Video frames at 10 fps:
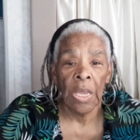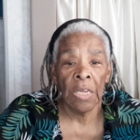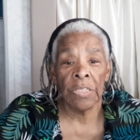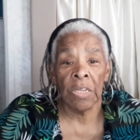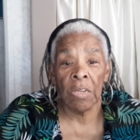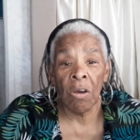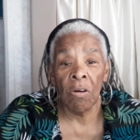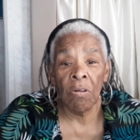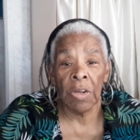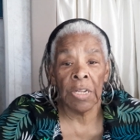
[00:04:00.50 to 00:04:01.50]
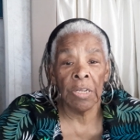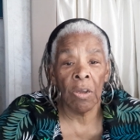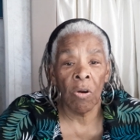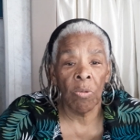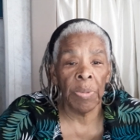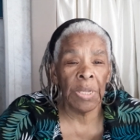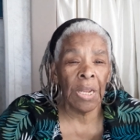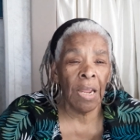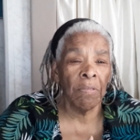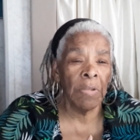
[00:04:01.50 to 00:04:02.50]
I said, no, I didn't go. But
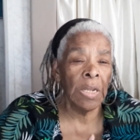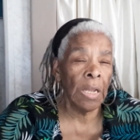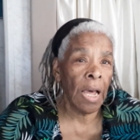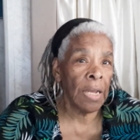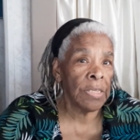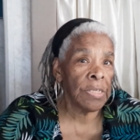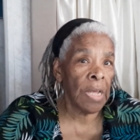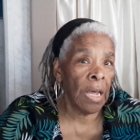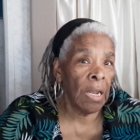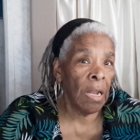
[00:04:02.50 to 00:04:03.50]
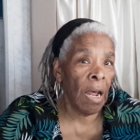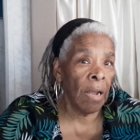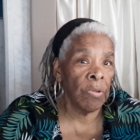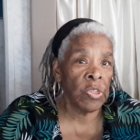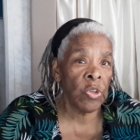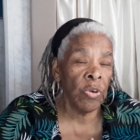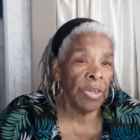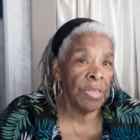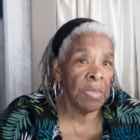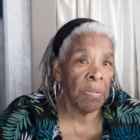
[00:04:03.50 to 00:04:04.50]
then I realized that I was
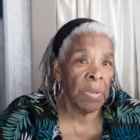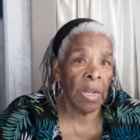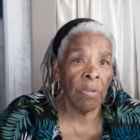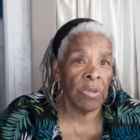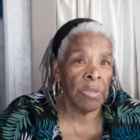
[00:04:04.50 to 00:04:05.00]
talking to him and I